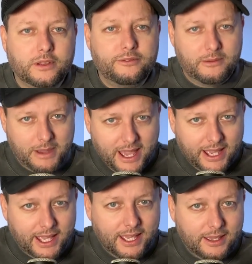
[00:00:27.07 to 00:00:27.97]
For
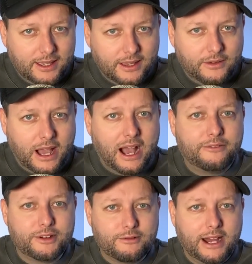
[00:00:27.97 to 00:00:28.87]
me,
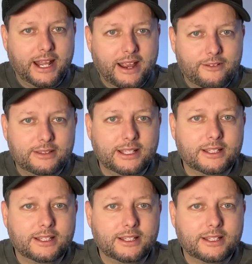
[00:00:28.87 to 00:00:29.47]
after reading everything